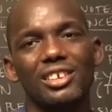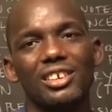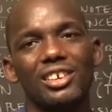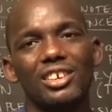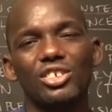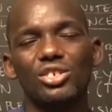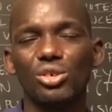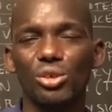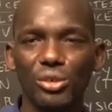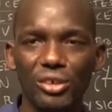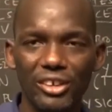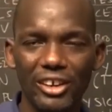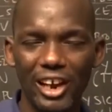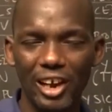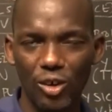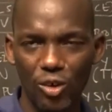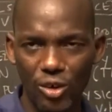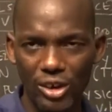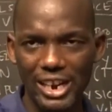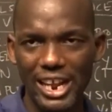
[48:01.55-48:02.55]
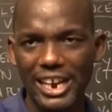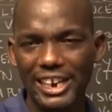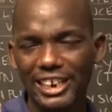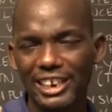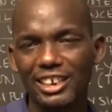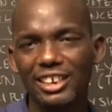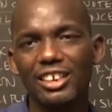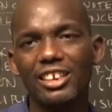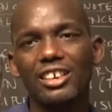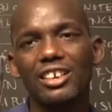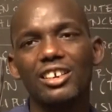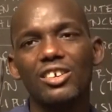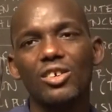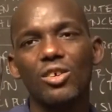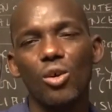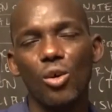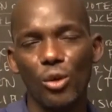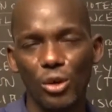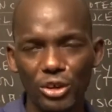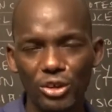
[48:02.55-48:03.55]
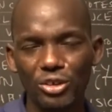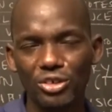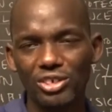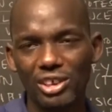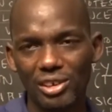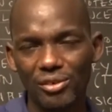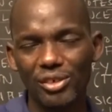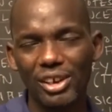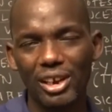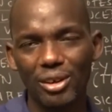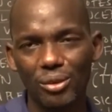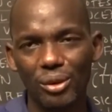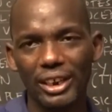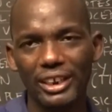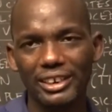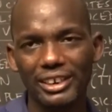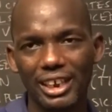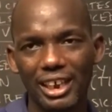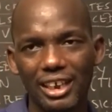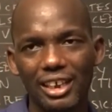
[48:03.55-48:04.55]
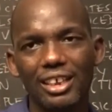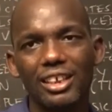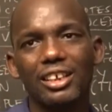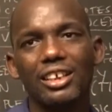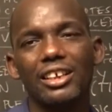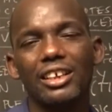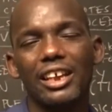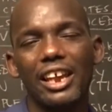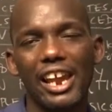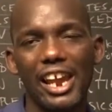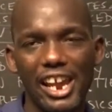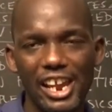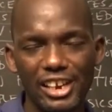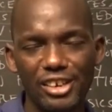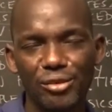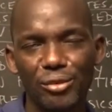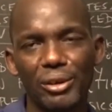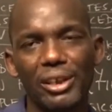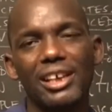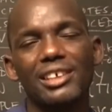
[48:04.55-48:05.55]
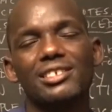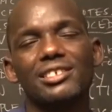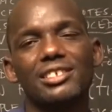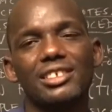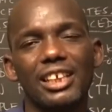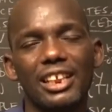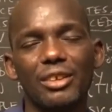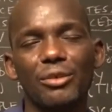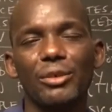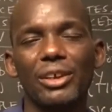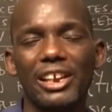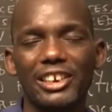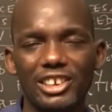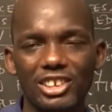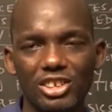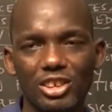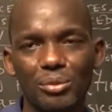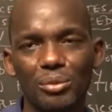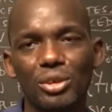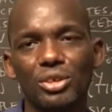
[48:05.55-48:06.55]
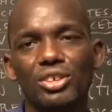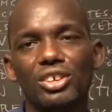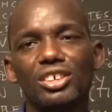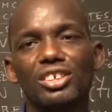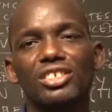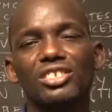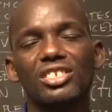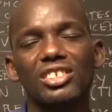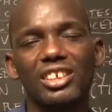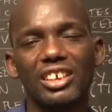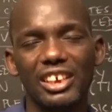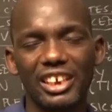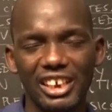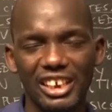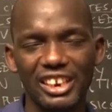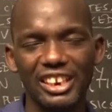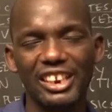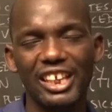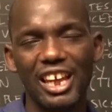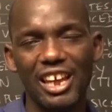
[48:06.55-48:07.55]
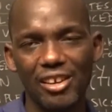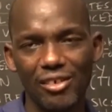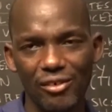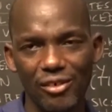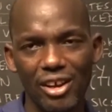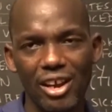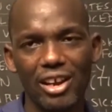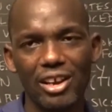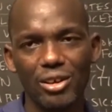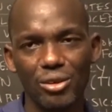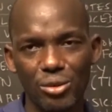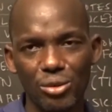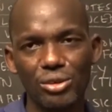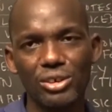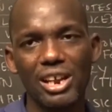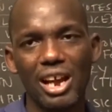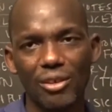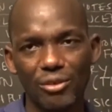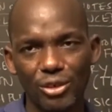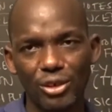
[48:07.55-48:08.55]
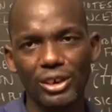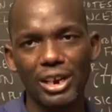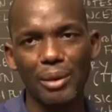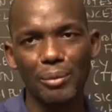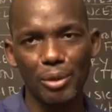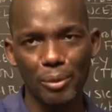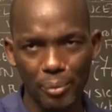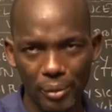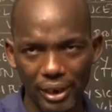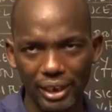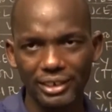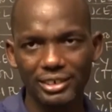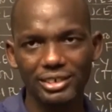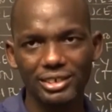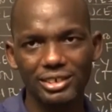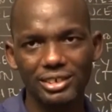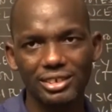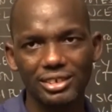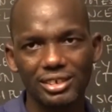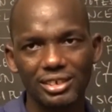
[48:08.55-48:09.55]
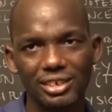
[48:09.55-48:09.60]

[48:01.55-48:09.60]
So we are ordering original scientific calculator, and we are distributing in a good affordable price.